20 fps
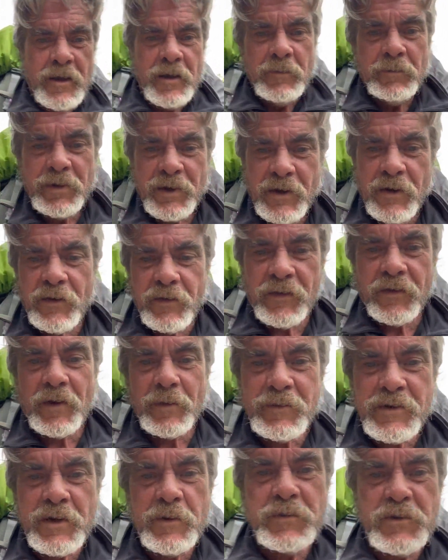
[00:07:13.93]
Because
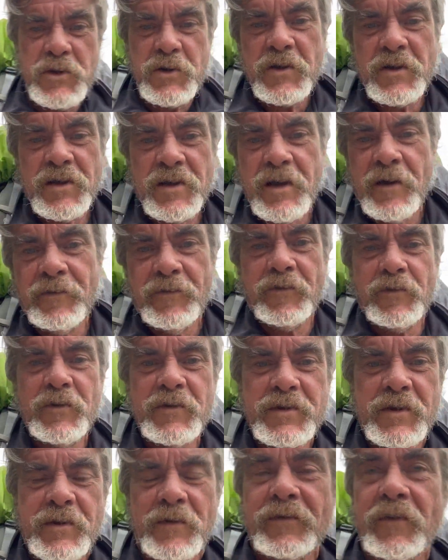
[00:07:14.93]
sometimes you can get through
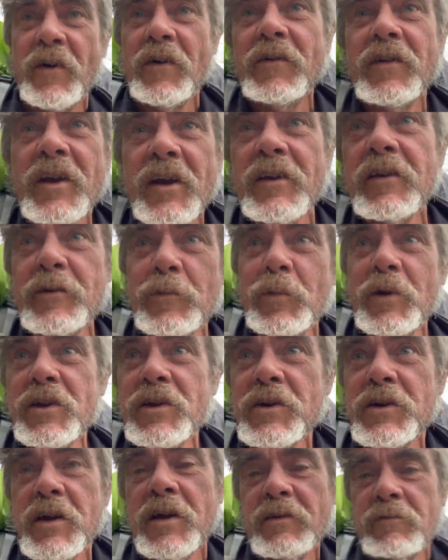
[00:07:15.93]
to the very end, when
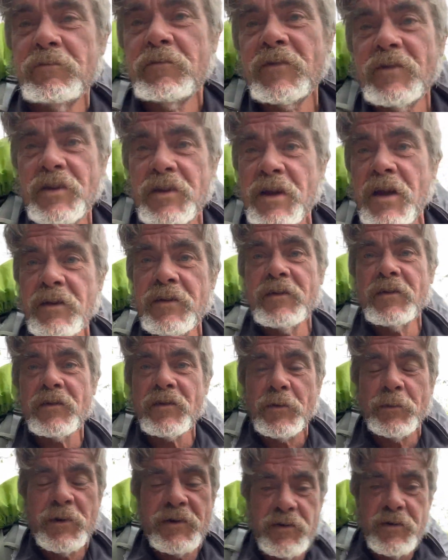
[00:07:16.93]
you get to the end of
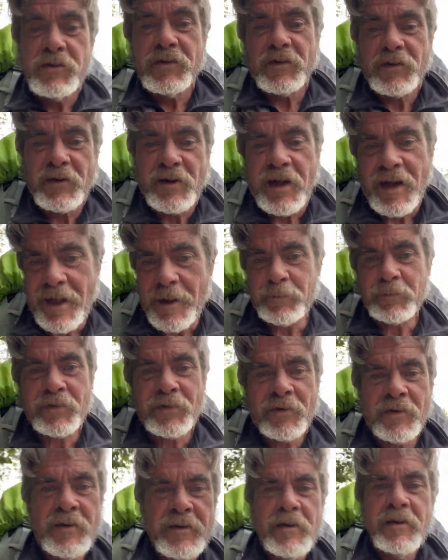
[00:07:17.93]
something you just
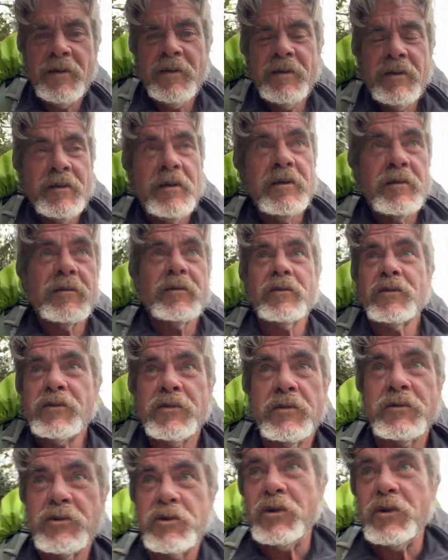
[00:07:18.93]
collapse
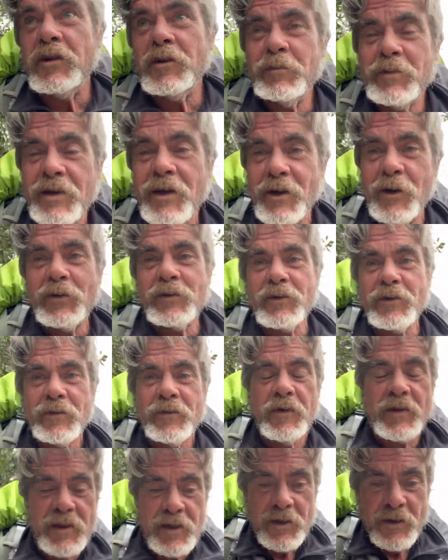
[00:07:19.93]
because you shouldn't have been holding on
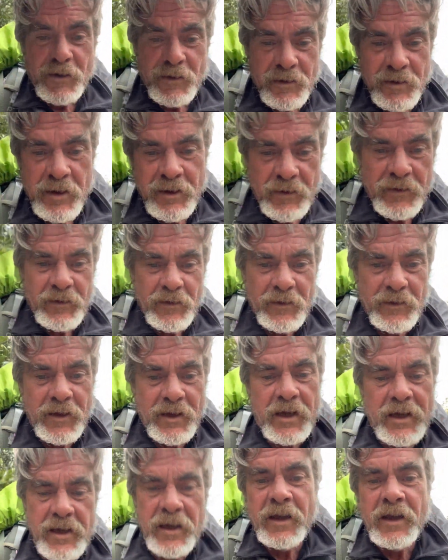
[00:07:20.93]
for that long. It's not
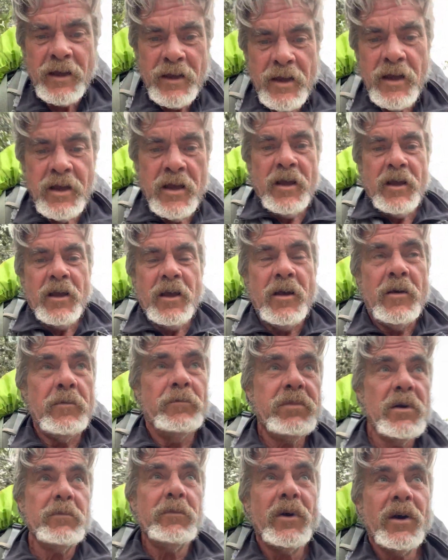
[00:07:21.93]
that, but